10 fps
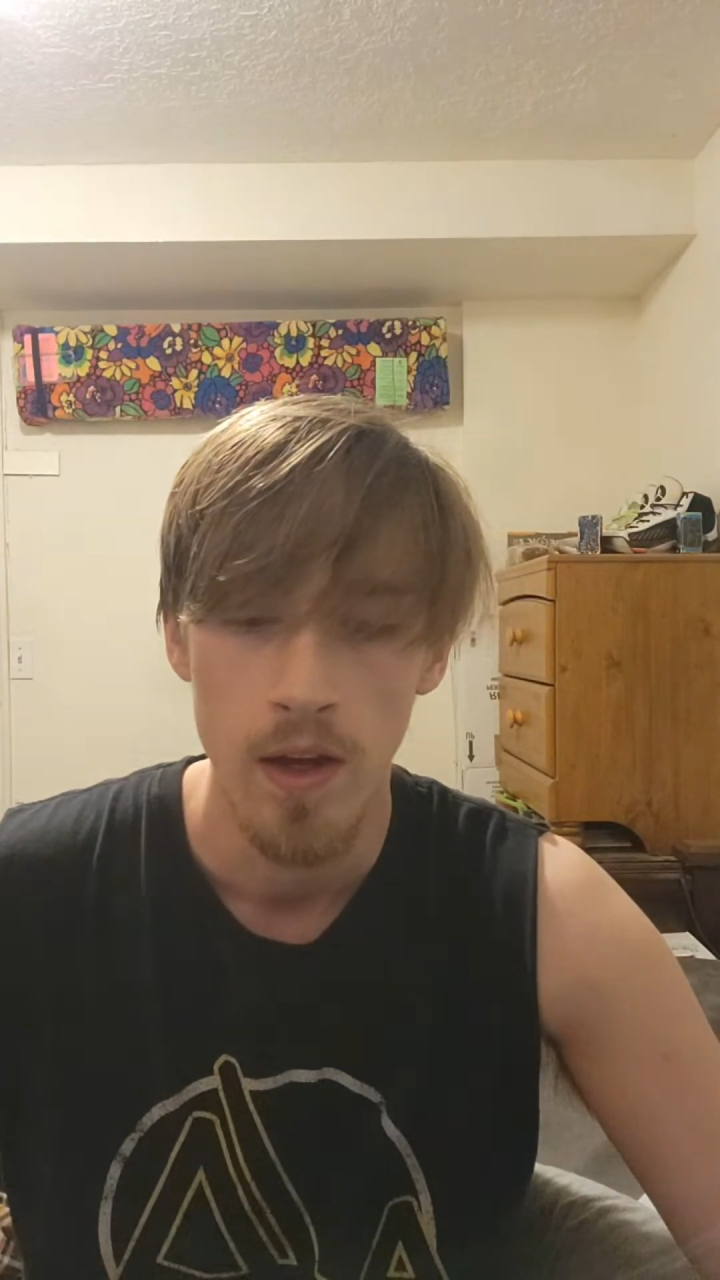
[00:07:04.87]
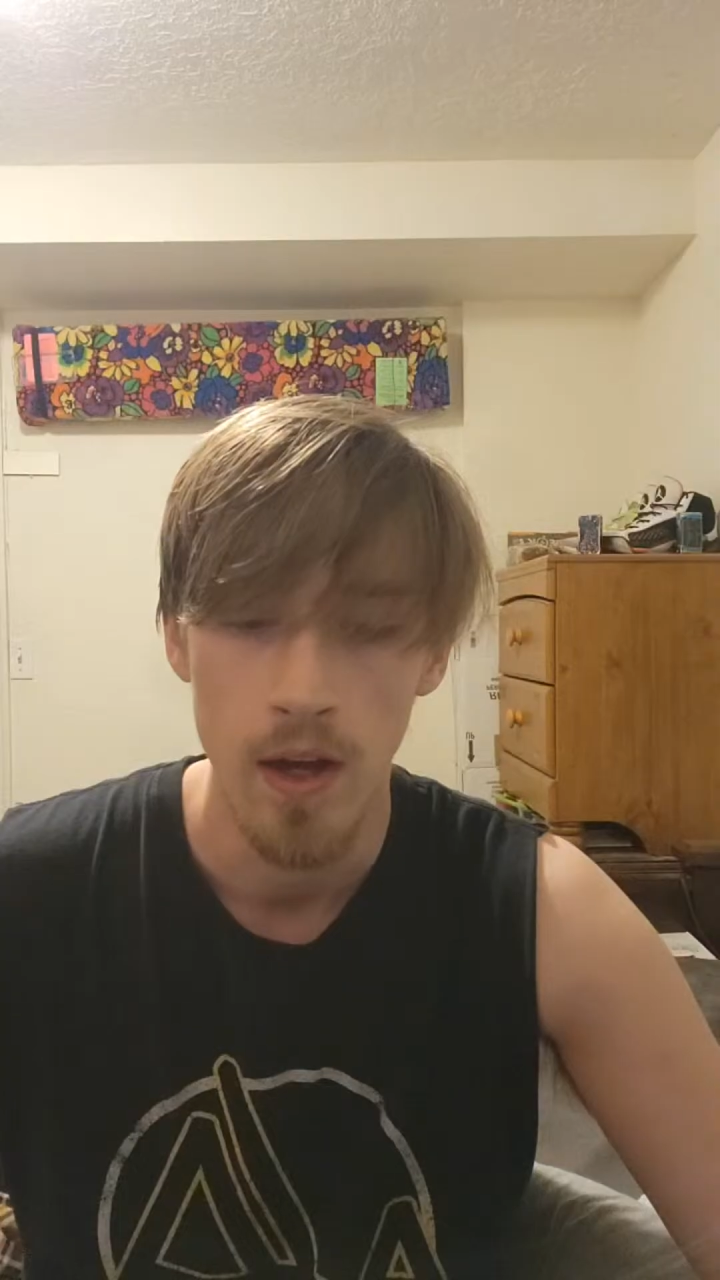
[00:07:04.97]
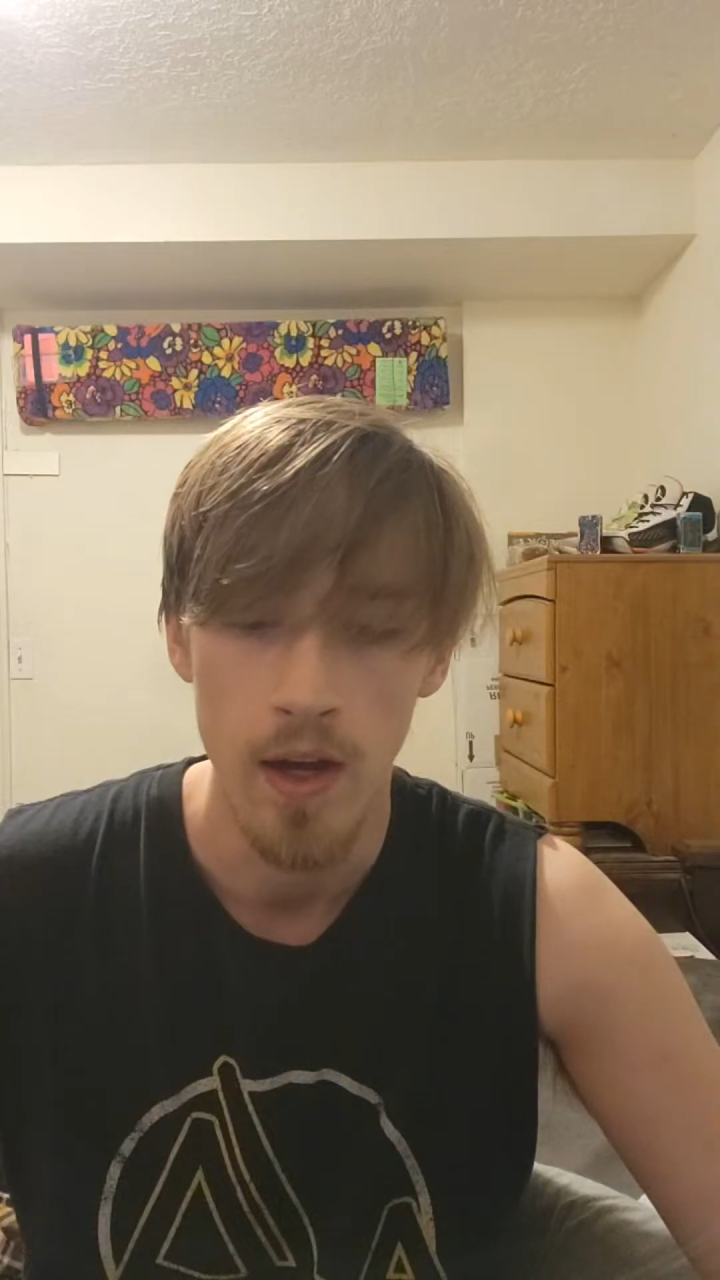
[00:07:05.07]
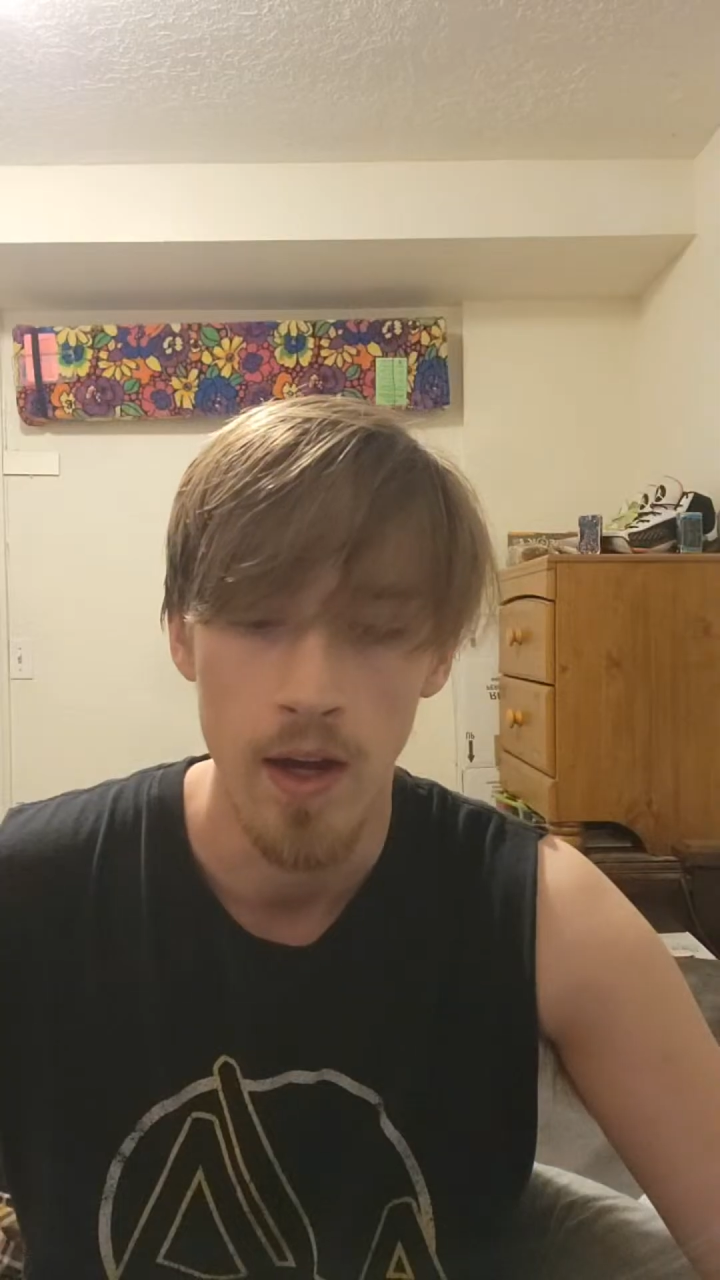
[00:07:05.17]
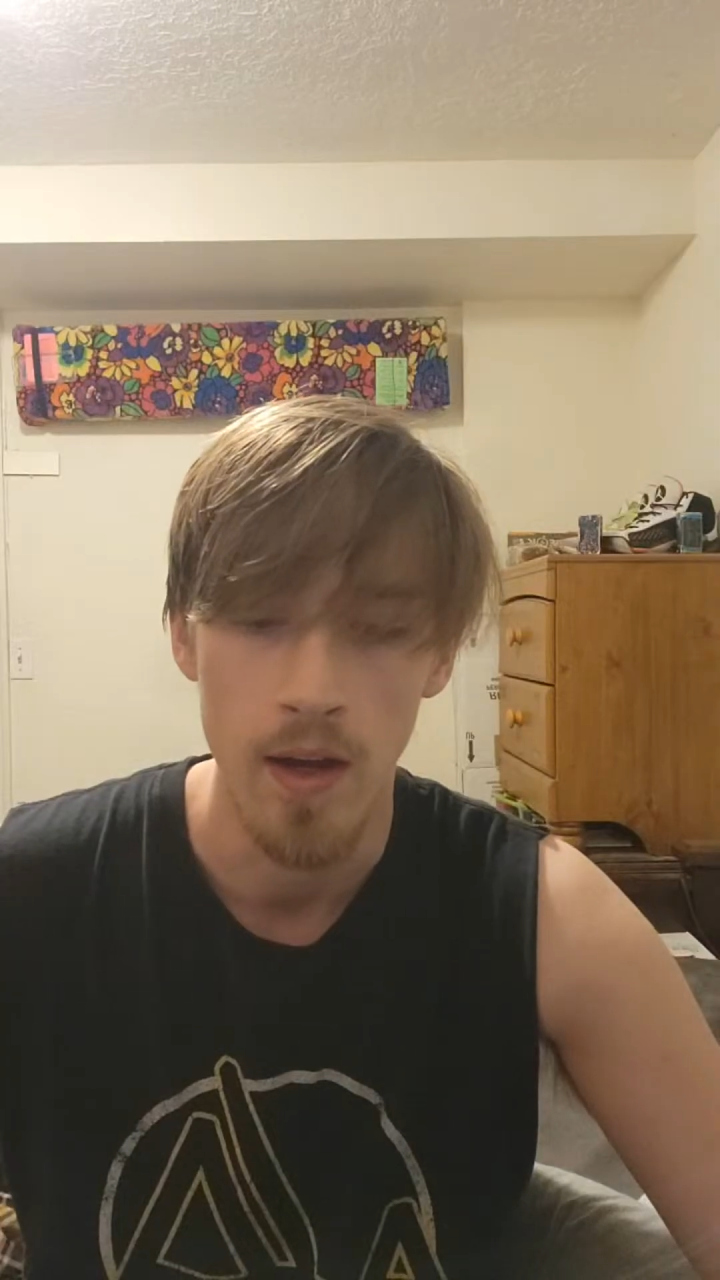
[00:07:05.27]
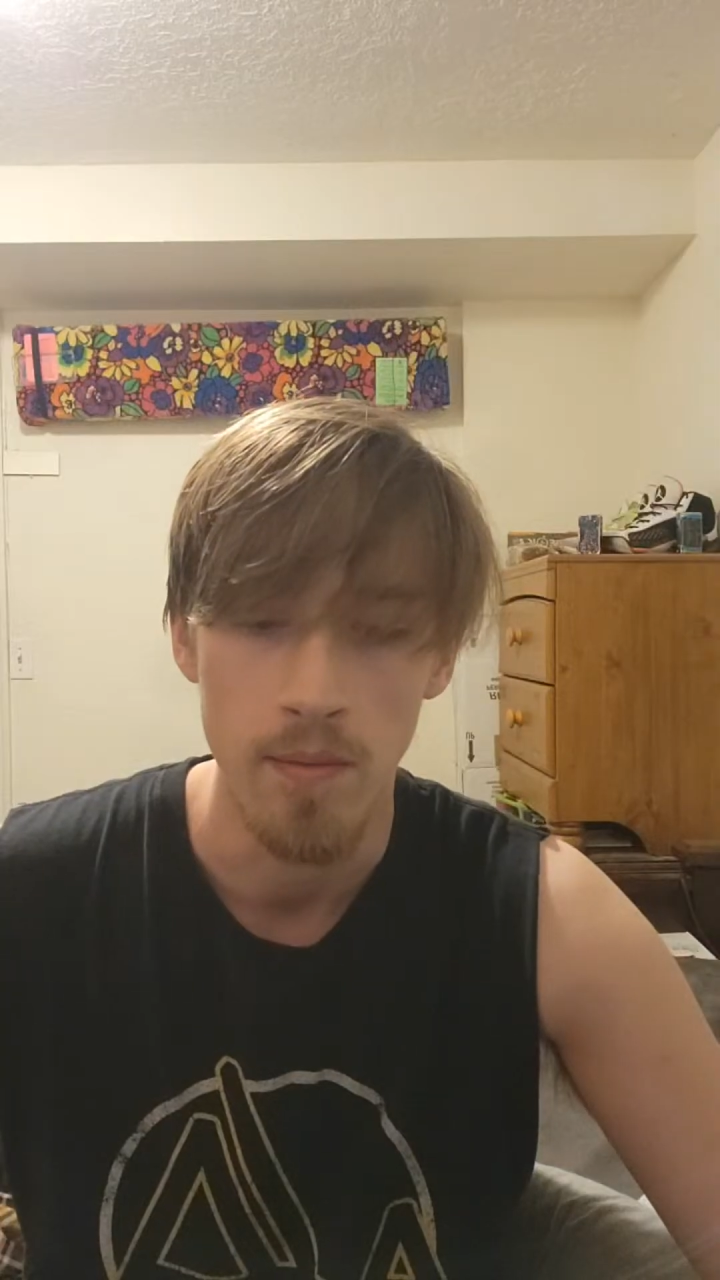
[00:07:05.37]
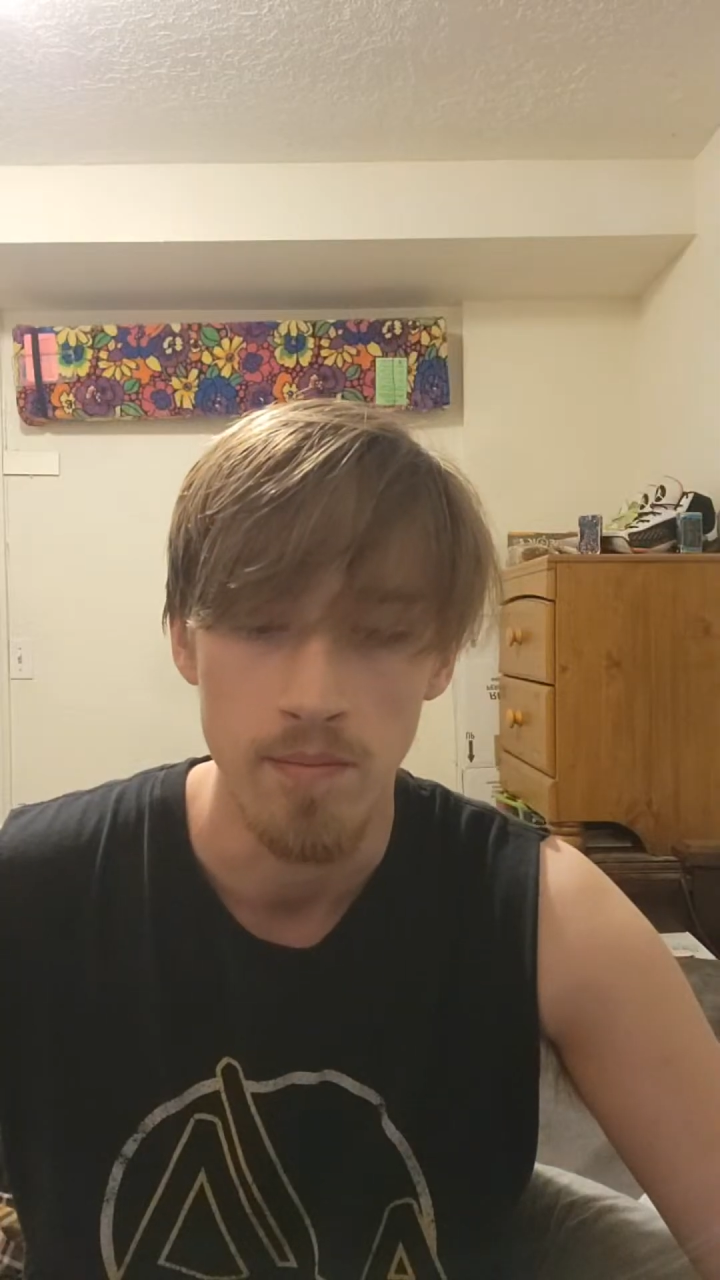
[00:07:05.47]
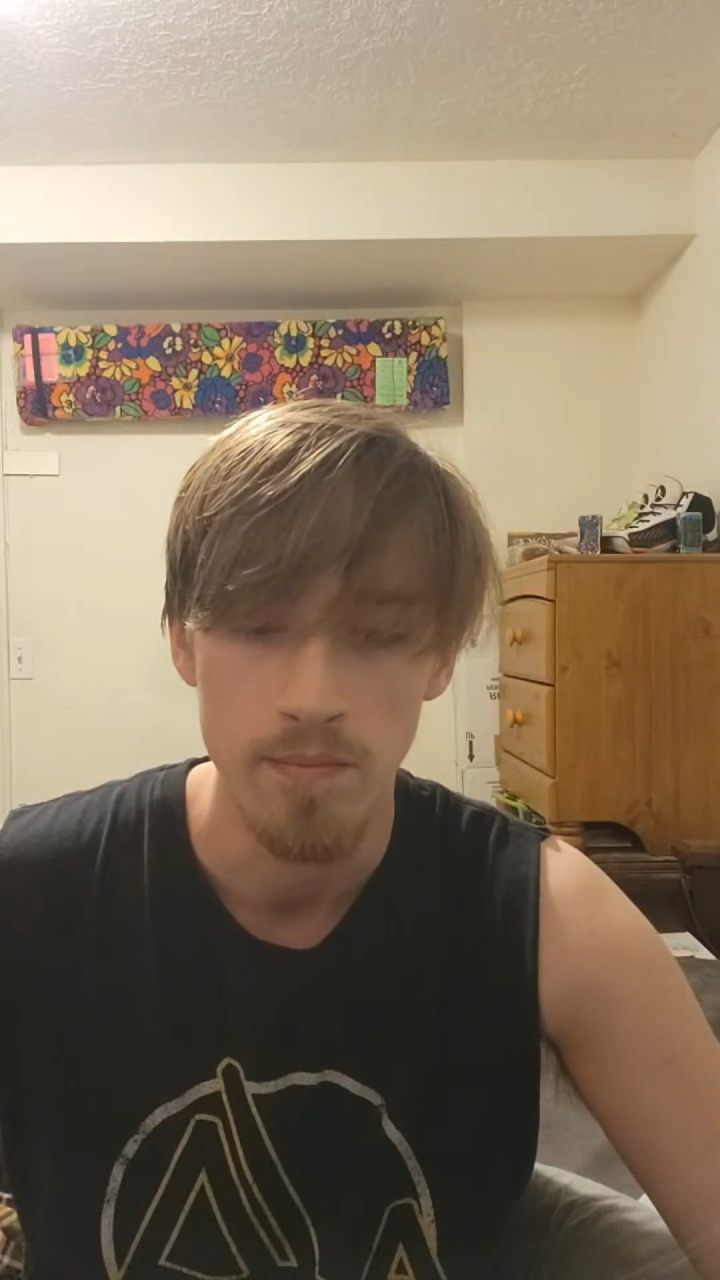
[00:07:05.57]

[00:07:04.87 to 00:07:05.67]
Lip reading: um,